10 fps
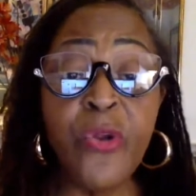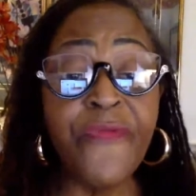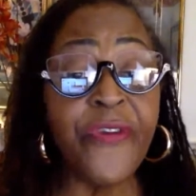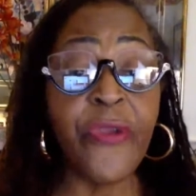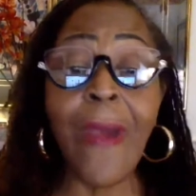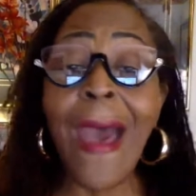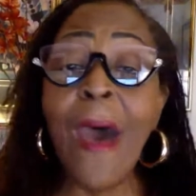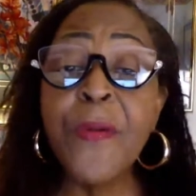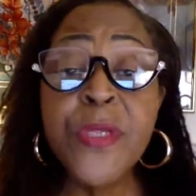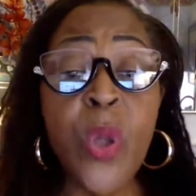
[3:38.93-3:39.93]
for your
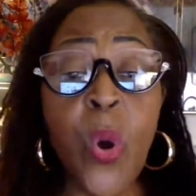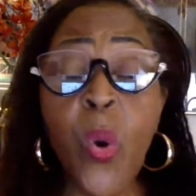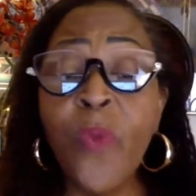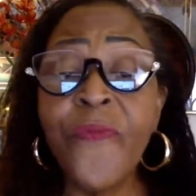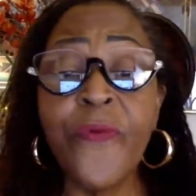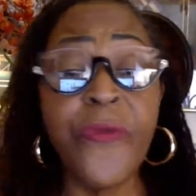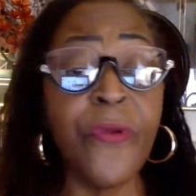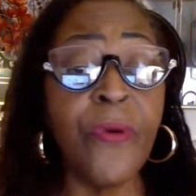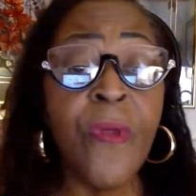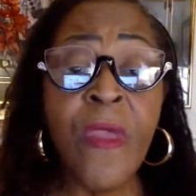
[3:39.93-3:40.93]
household, for your
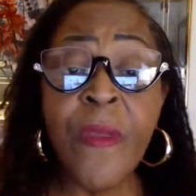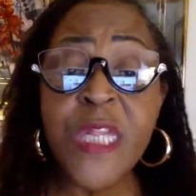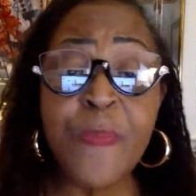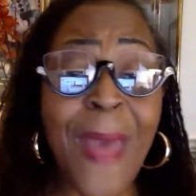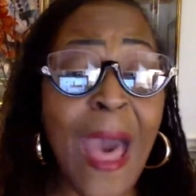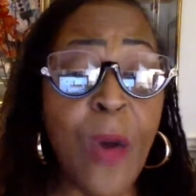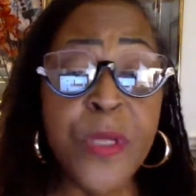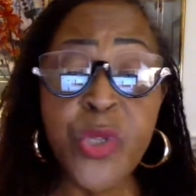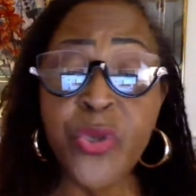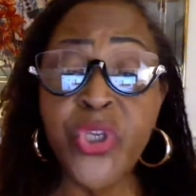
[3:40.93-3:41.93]

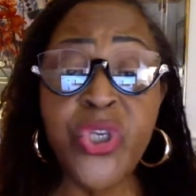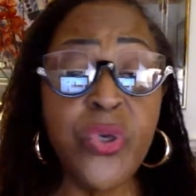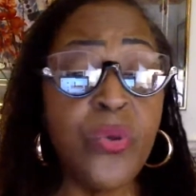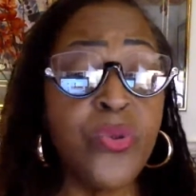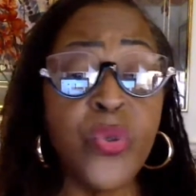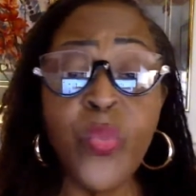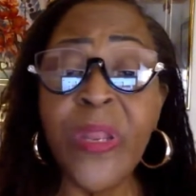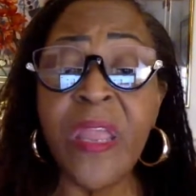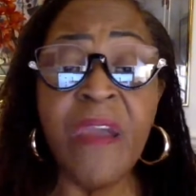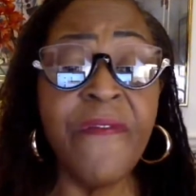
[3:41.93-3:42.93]
spouse, your children,
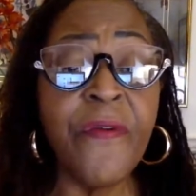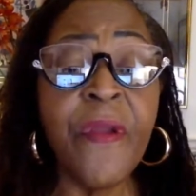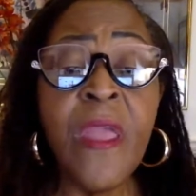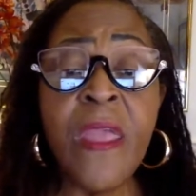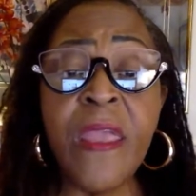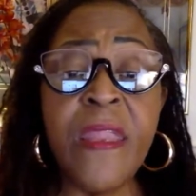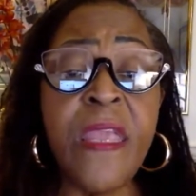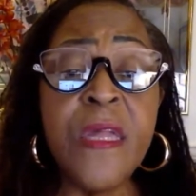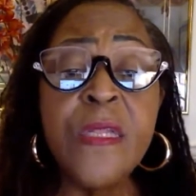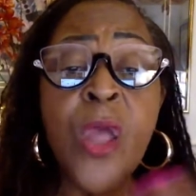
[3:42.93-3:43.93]
whatever it
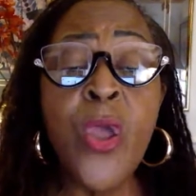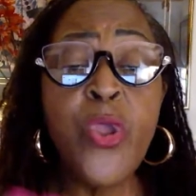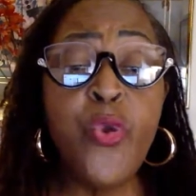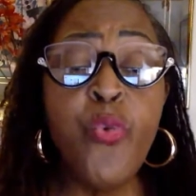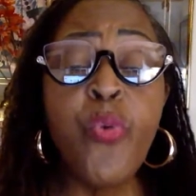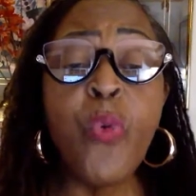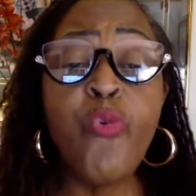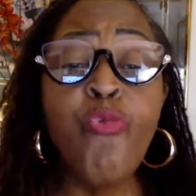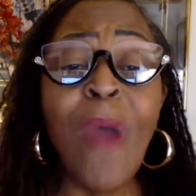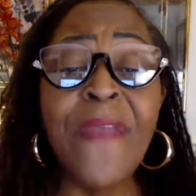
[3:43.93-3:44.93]
is. You
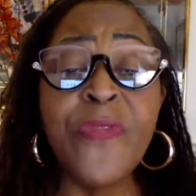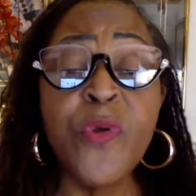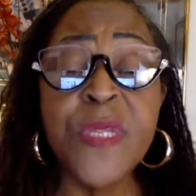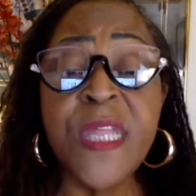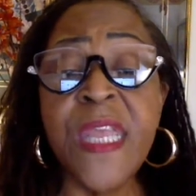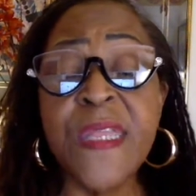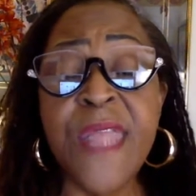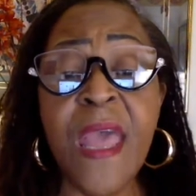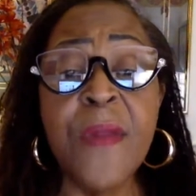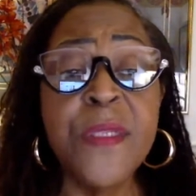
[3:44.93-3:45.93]
write those things
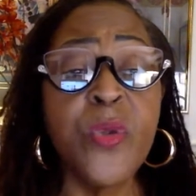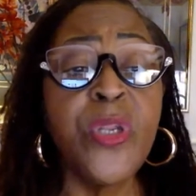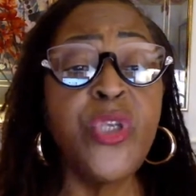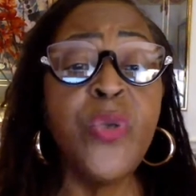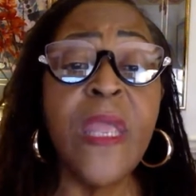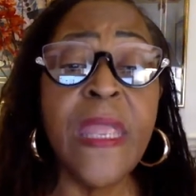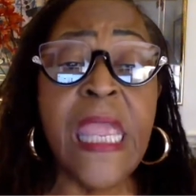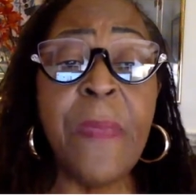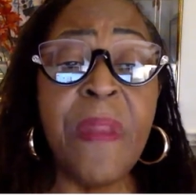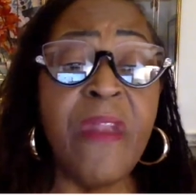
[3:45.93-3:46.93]
down so that you can
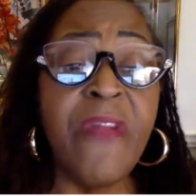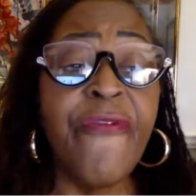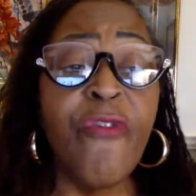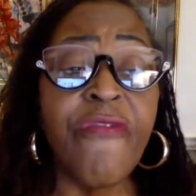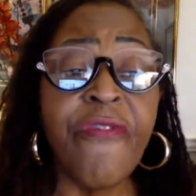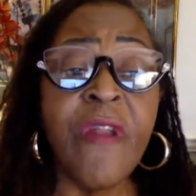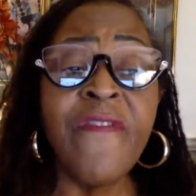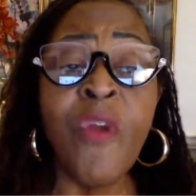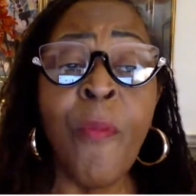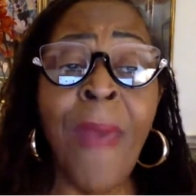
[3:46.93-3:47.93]
keep it in the forefront of
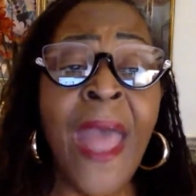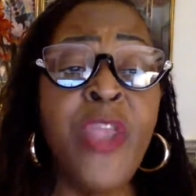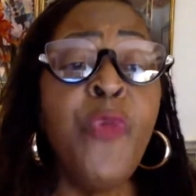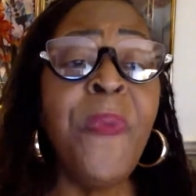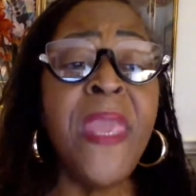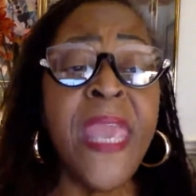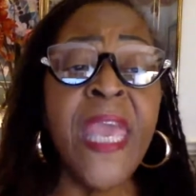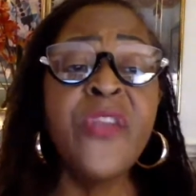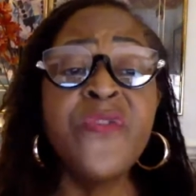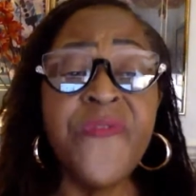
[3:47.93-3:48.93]
your mind. You
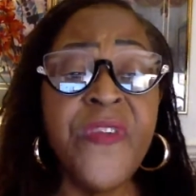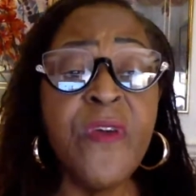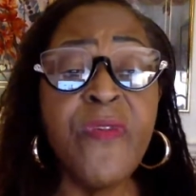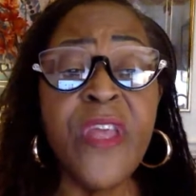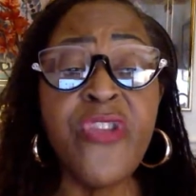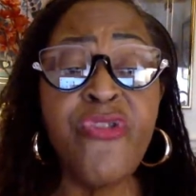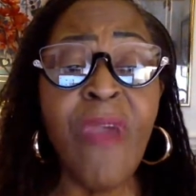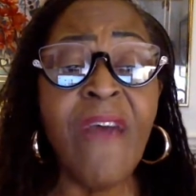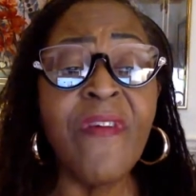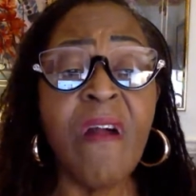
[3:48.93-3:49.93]
begin to feel that you
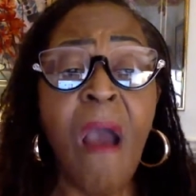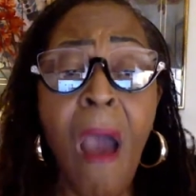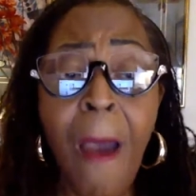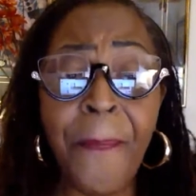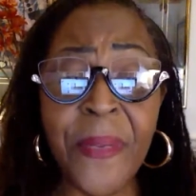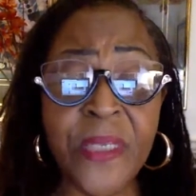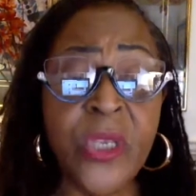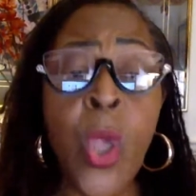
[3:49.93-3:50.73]
have accomplished